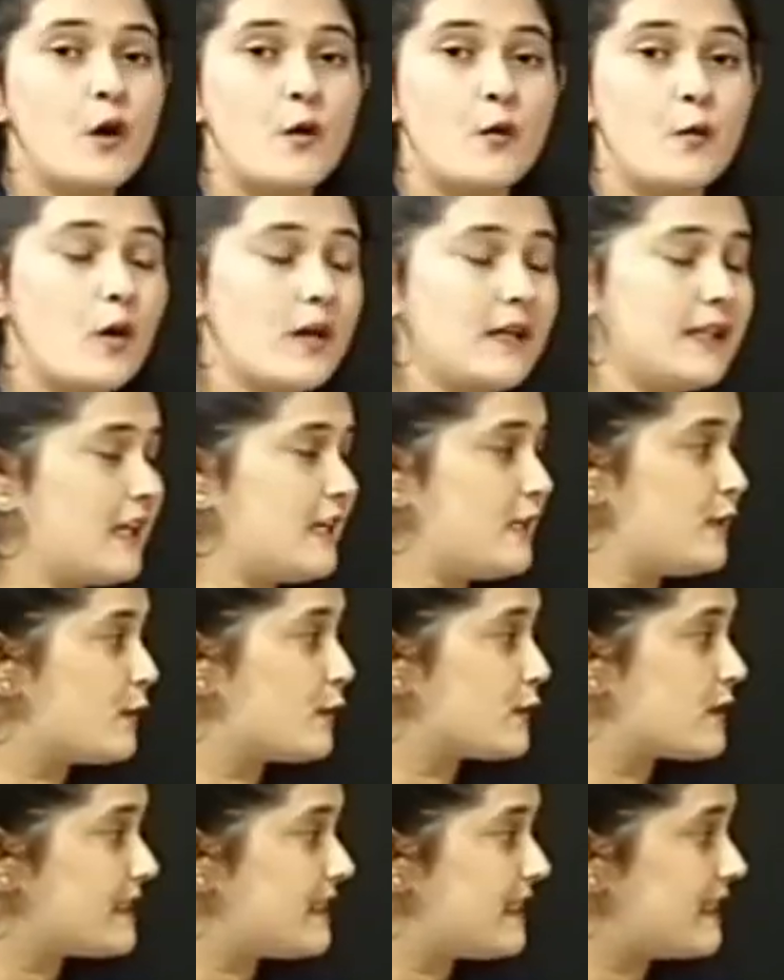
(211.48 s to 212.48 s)
What can
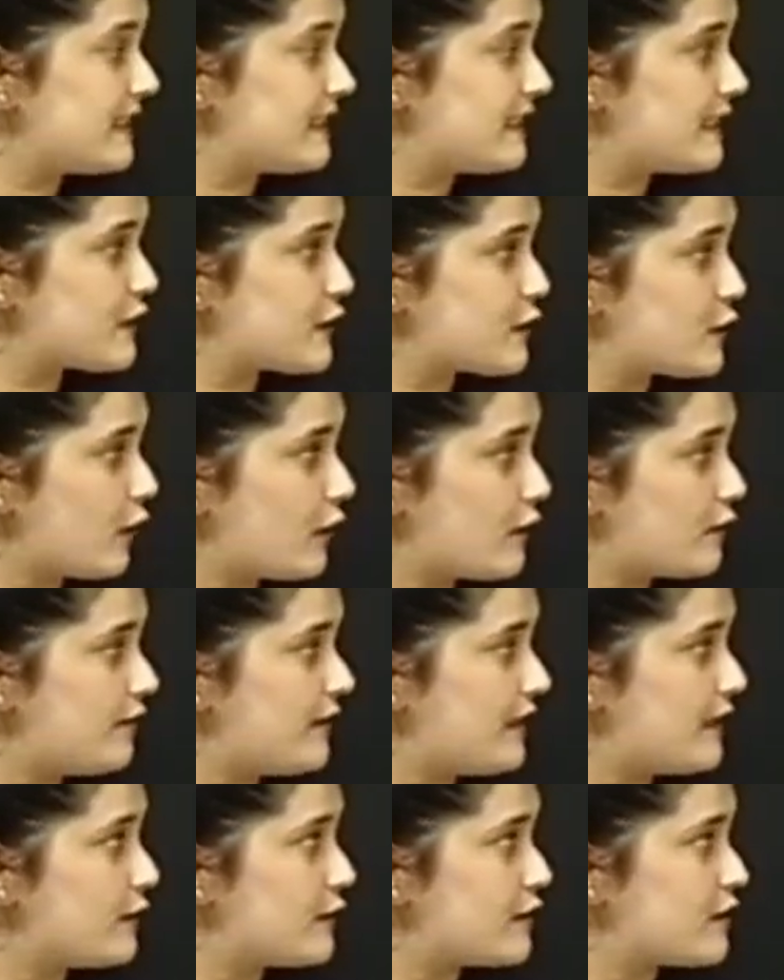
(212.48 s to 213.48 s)
you see in this short
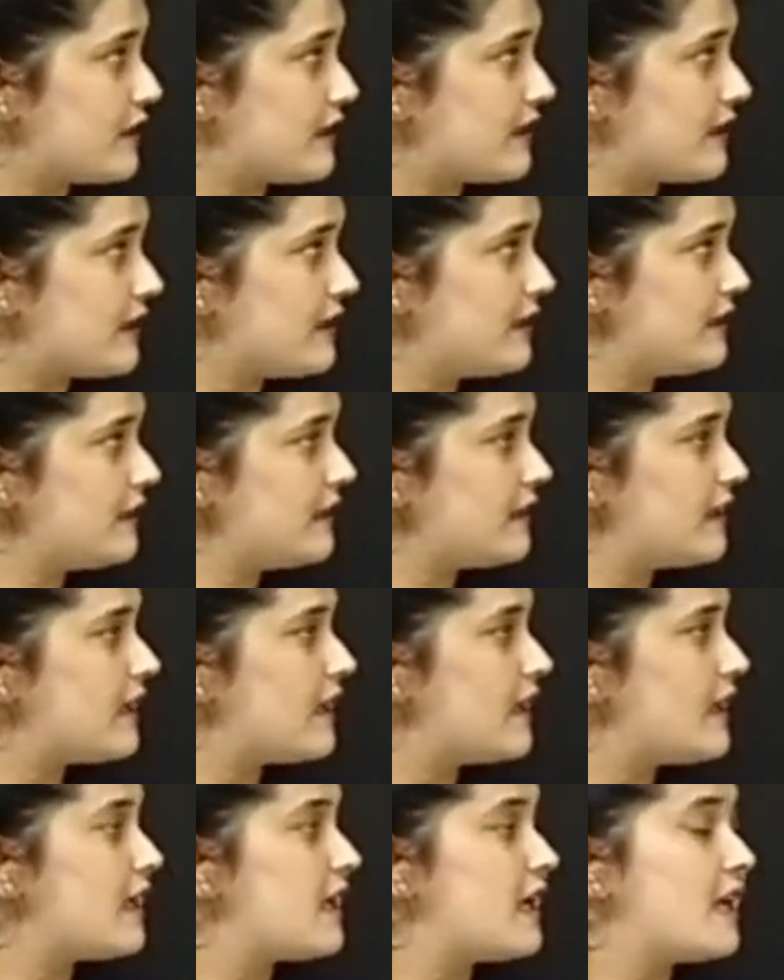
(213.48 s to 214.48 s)
video, children?
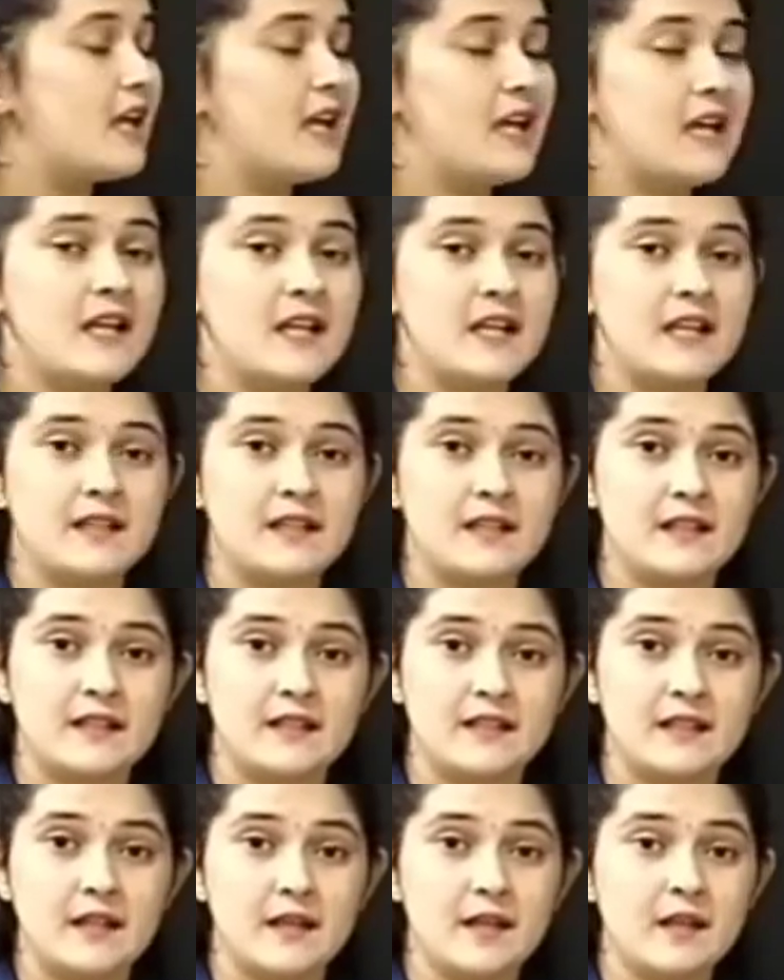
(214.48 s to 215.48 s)

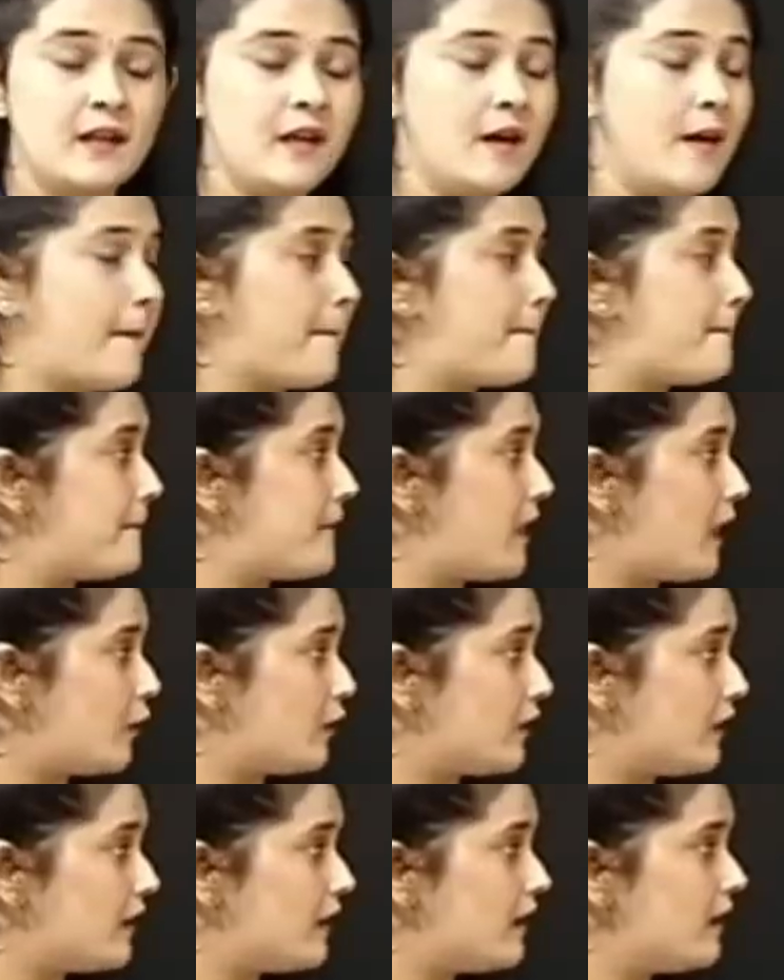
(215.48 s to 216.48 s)
The
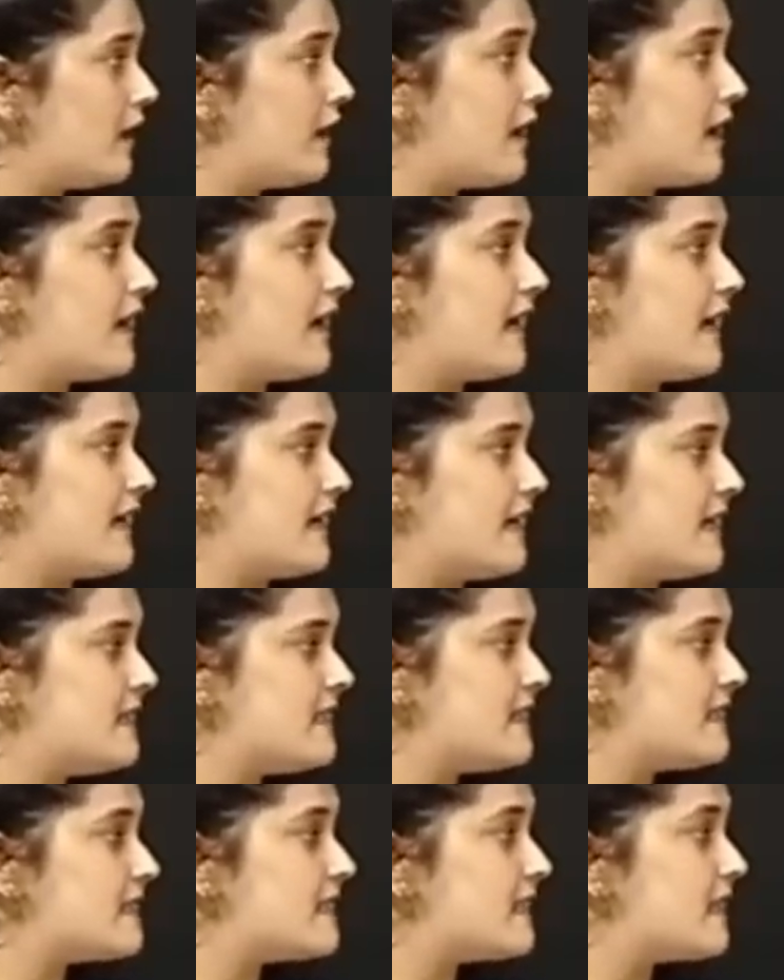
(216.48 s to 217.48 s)
bowler
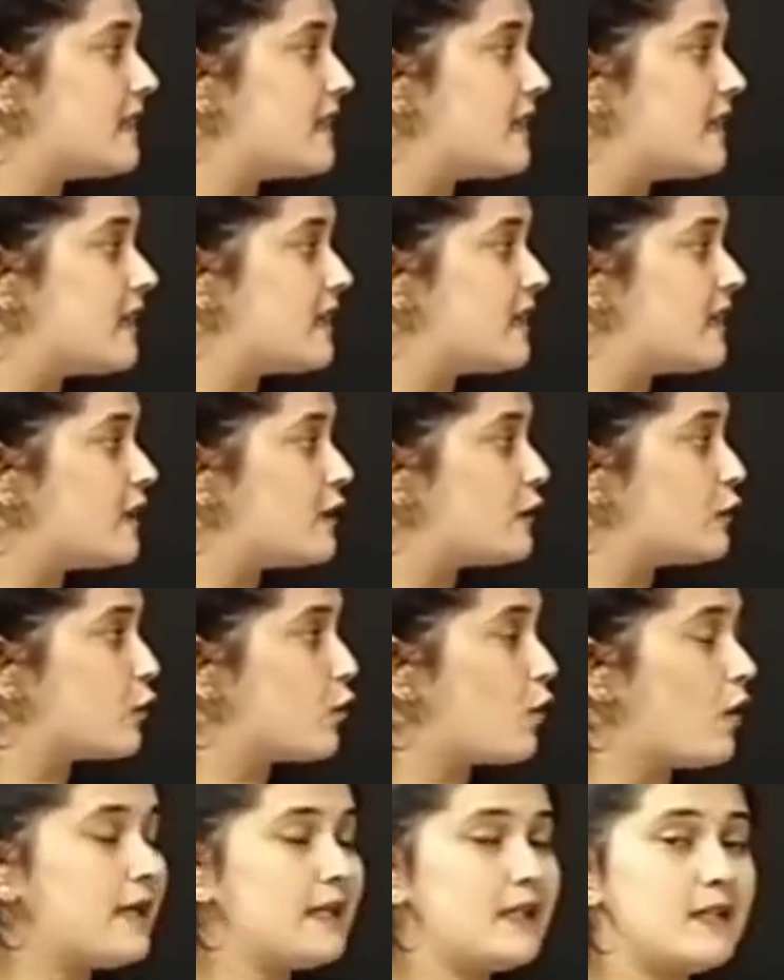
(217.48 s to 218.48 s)
is
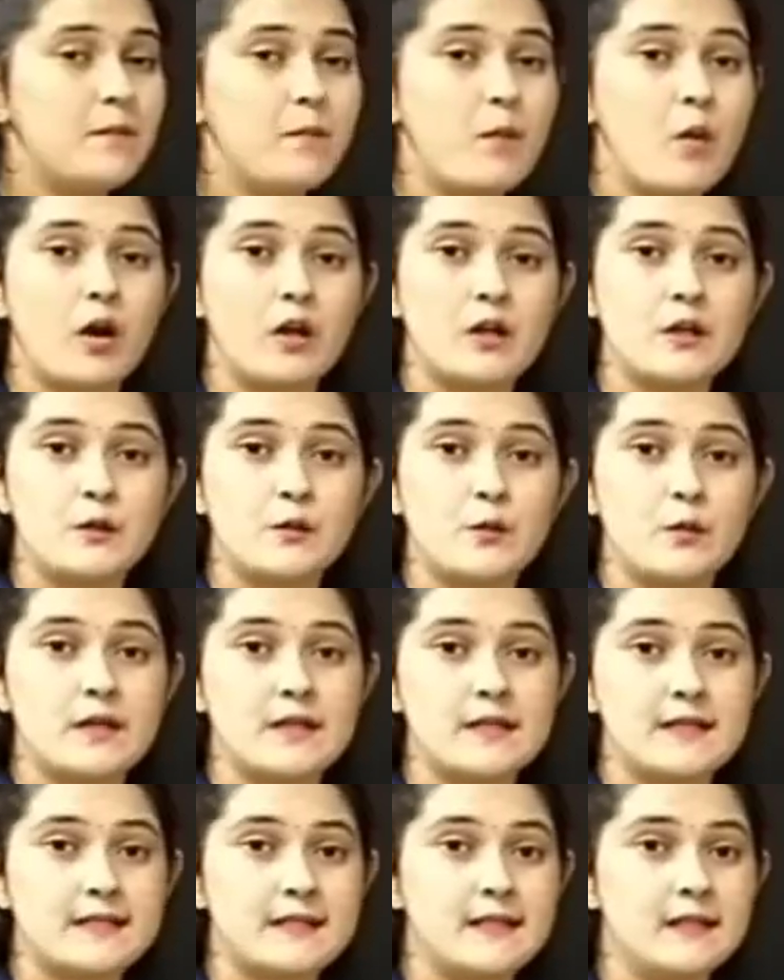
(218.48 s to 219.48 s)
throwing the ball
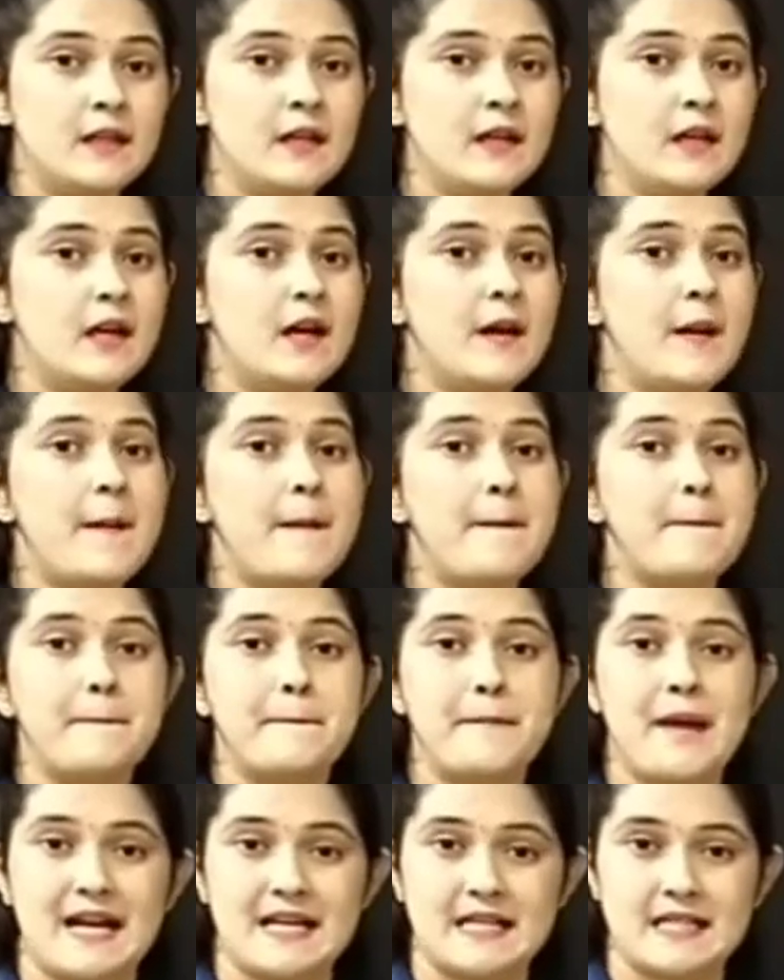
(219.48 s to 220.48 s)
towards the
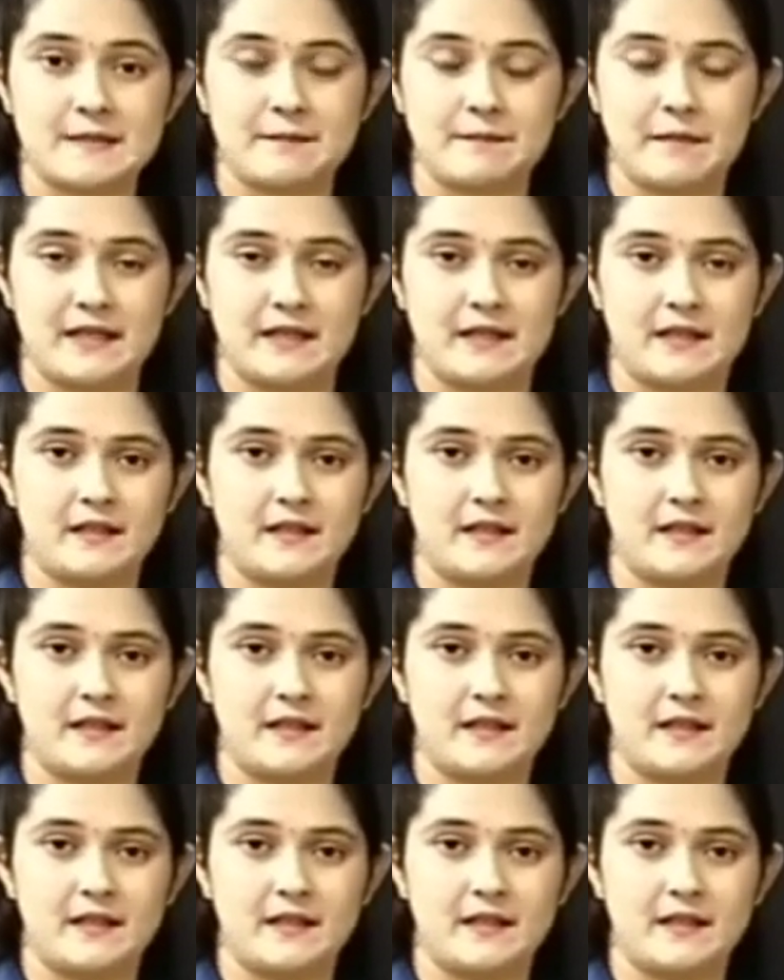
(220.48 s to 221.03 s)
batsman,